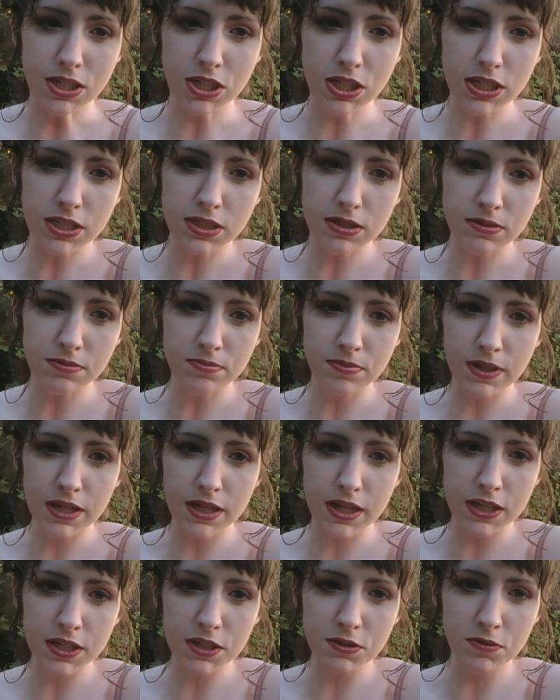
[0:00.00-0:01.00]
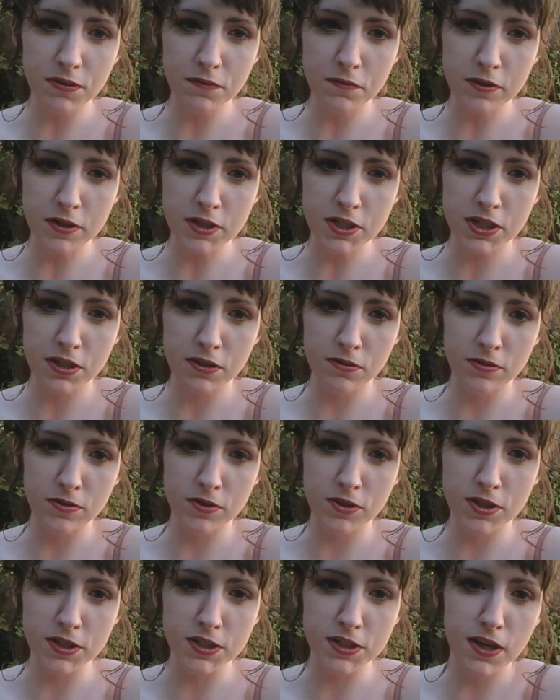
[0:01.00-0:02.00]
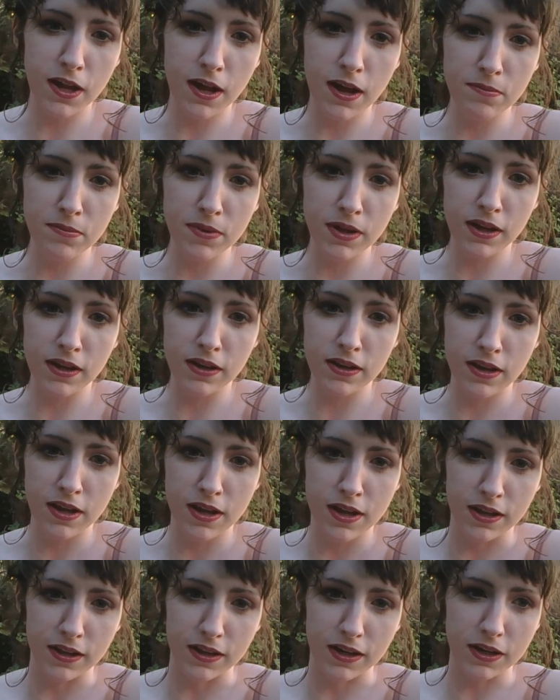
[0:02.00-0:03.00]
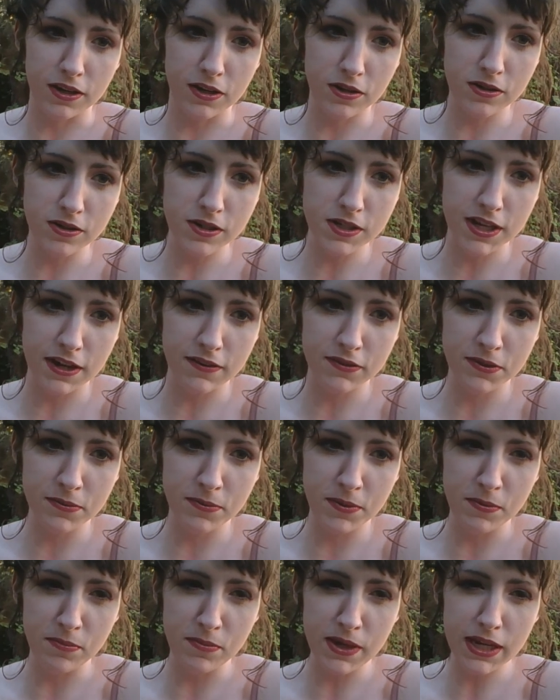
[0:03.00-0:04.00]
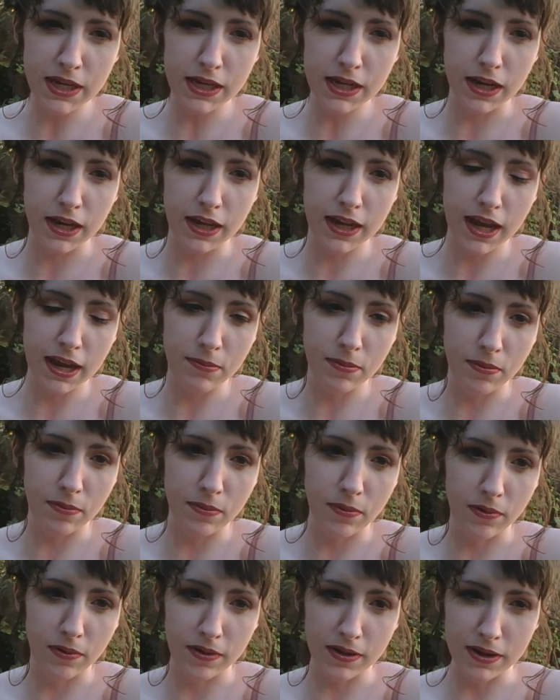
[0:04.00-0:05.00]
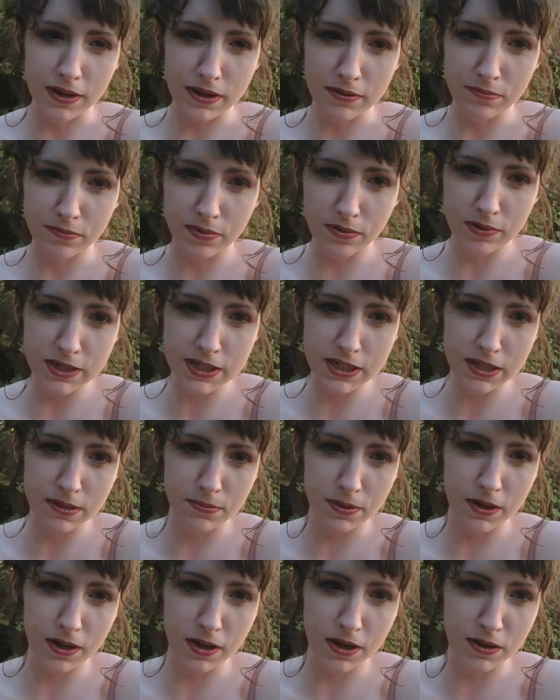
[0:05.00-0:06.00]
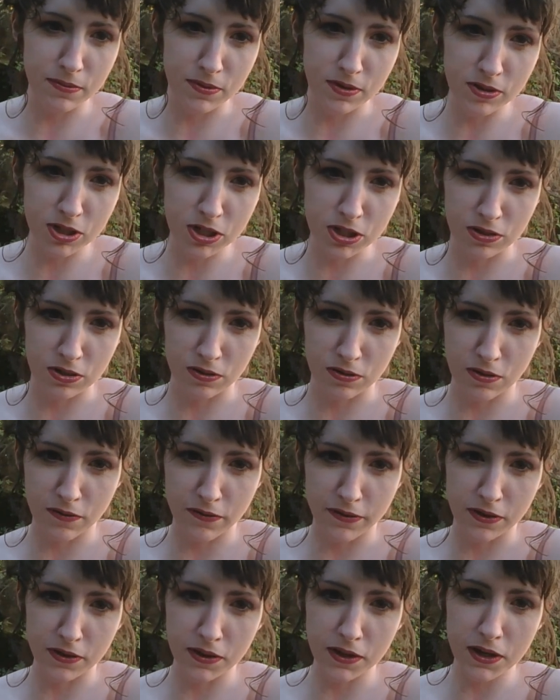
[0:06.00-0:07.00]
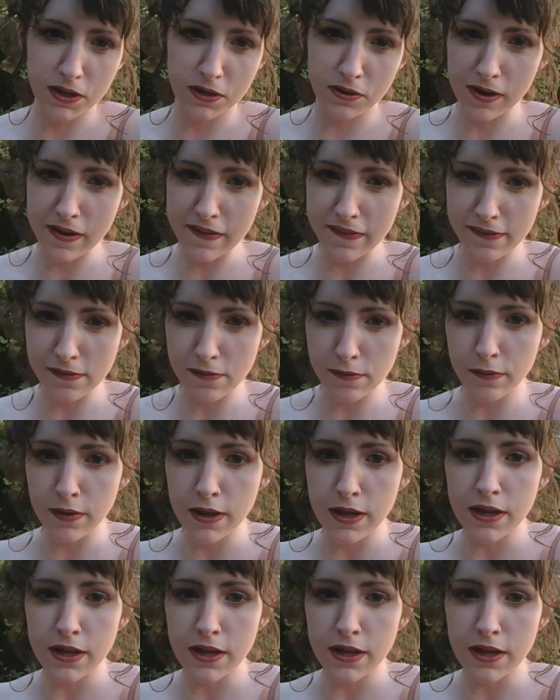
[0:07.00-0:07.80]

just because we enforce gender roles does not mean that girls have to be meek and incapable and boys to be unemotional and overly aggressive.